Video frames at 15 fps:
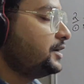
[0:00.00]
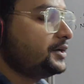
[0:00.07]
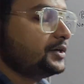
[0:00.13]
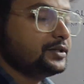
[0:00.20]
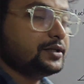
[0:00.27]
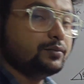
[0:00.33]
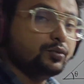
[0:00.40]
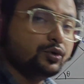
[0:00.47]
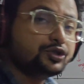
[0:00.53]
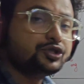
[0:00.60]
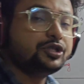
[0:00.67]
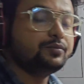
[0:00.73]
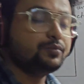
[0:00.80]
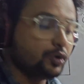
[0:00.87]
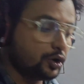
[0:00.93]
here, the
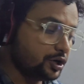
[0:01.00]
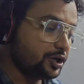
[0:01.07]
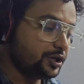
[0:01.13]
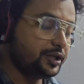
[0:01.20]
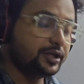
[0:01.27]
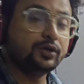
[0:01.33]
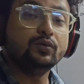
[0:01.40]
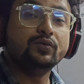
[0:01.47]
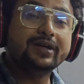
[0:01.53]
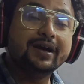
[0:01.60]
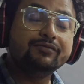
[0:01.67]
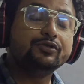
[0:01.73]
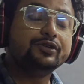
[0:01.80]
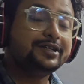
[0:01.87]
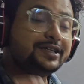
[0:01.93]
most important thing, we
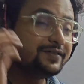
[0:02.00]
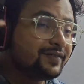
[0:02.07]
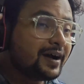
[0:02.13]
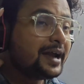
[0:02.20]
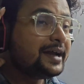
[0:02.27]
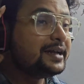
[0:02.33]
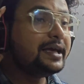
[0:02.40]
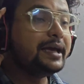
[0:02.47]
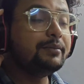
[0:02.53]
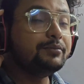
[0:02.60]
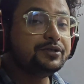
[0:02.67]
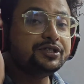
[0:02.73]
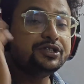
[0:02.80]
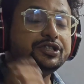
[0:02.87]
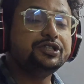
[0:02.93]
have to divide
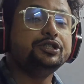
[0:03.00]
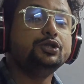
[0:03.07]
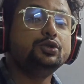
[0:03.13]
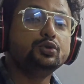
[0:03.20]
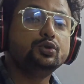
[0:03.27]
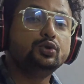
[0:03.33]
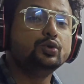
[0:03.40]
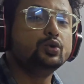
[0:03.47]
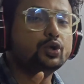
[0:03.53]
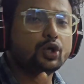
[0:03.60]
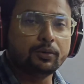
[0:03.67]
mg into two